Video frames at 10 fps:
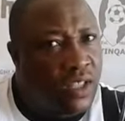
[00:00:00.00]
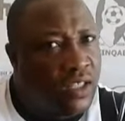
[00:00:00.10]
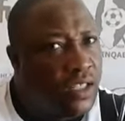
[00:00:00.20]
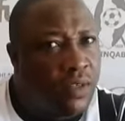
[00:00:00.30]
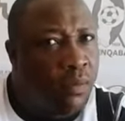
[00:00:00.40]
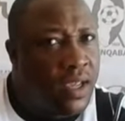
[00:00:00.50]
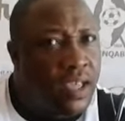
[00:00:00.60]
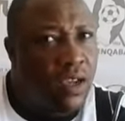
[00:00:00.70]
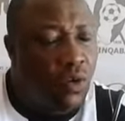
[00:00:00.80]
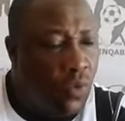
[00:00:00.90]
Decision
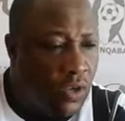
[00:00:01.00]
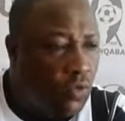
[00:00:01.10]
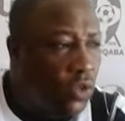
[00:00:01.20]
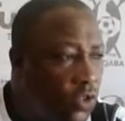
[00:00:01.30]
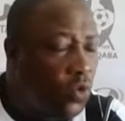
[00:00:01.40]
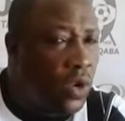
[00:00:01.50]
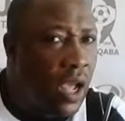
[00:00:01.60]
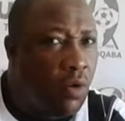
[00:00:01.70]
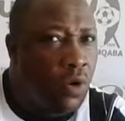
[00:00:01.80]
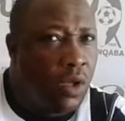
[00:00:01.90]
making, what we do
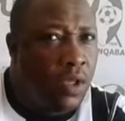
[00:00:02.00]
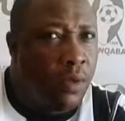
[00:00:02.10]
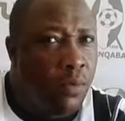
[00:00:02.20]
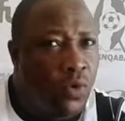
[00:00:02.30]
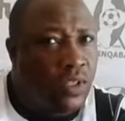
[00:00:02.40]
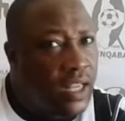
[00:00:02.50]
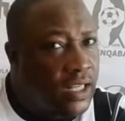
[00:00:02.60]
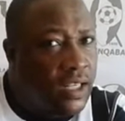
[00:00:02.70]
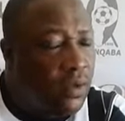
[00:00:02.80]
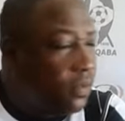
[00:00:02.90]
now. Because
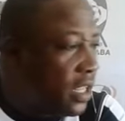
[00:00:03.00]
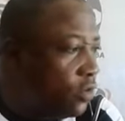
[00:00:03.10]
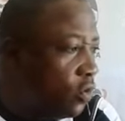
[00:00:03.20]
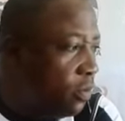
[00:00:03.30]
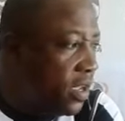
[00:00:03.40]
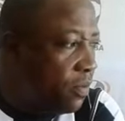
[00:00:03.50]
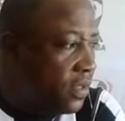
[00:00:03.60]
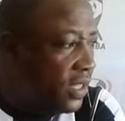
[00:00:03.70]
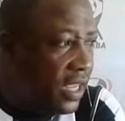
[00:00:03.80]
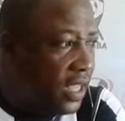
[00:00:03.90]
any team that will make
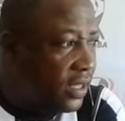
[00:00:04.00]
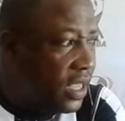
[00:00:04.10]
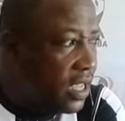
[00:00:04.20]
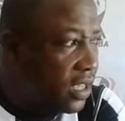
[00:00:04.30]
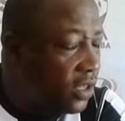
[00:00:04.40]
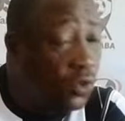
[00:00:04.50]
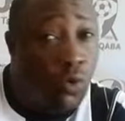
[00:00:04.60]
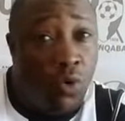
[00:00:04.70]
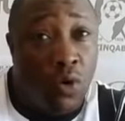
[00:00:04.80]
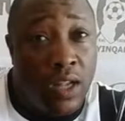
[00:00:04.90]
mistake, I think it
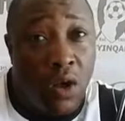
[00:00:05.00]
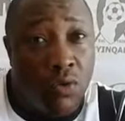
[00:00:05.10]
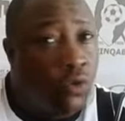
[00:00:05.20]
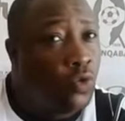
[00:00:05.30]
will go down.